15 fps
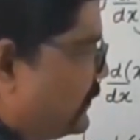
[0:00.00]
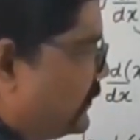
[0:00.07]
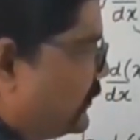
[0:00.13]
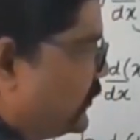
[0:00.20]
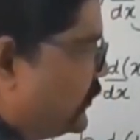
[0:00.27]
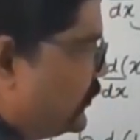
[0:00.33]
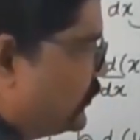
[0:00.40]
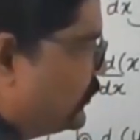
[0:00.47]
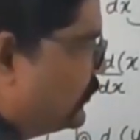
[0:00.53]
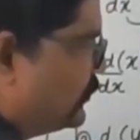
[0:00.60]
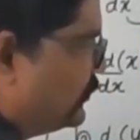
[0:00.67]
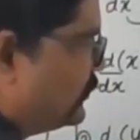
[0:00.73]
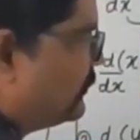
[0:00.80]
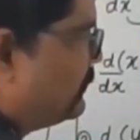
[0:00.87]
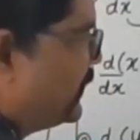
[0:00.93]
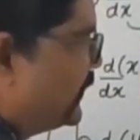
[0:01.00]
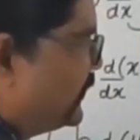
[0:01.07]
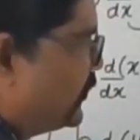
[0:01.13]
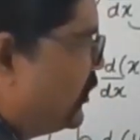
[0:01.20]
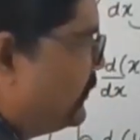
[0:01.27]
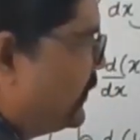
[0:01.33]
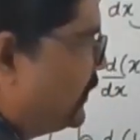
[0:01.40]
u
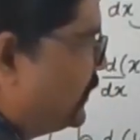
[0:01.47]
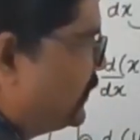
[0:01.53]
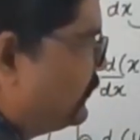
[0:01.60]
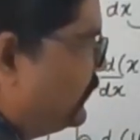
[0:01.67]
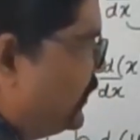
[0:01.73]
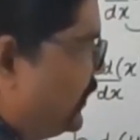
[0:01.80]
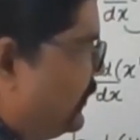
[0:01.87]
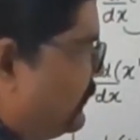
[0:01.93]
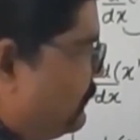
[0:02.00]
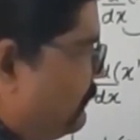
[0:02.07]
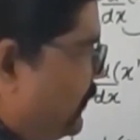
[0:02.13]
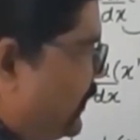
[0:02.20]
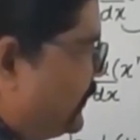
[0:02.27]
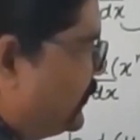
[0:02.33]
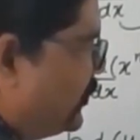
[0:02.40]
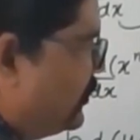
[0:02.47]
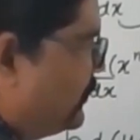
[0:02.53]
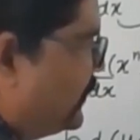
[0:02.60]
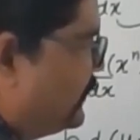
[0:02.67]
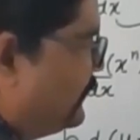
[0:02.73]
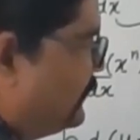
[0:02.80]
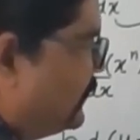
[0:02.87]
plus or minus v plus or
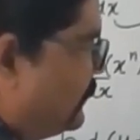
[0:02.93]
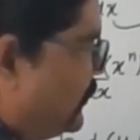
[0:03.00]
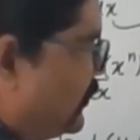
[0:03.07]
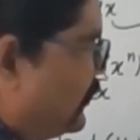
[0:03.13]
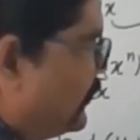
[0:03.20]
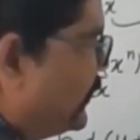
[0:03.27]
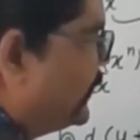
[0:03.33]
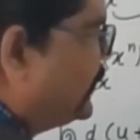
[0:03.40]
minus w